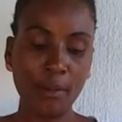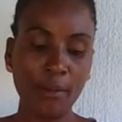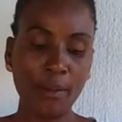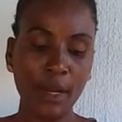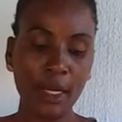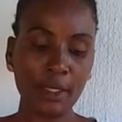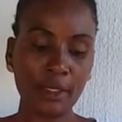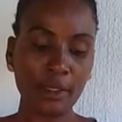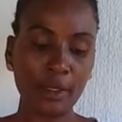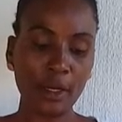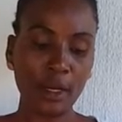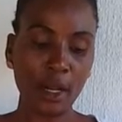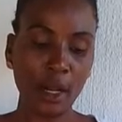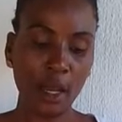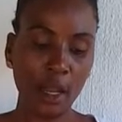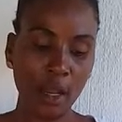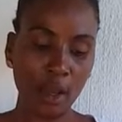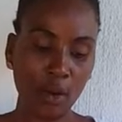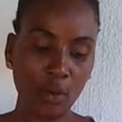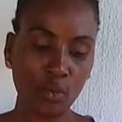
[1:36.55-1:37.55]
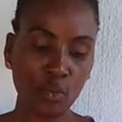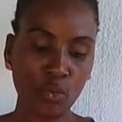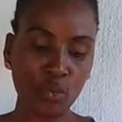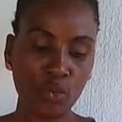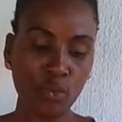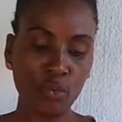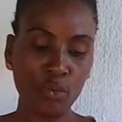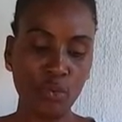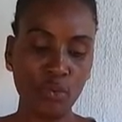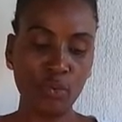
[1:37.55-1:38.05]
But now,
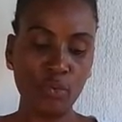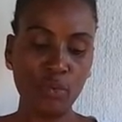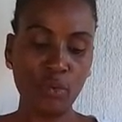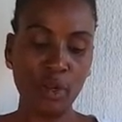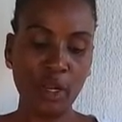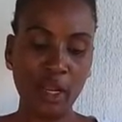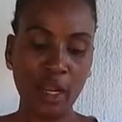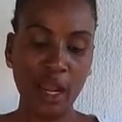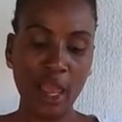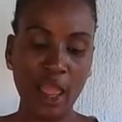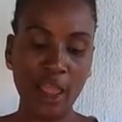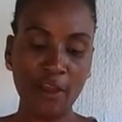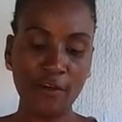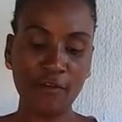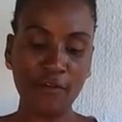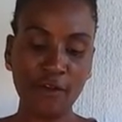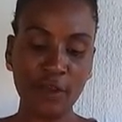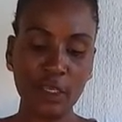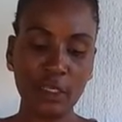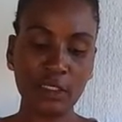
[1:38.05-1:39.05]
life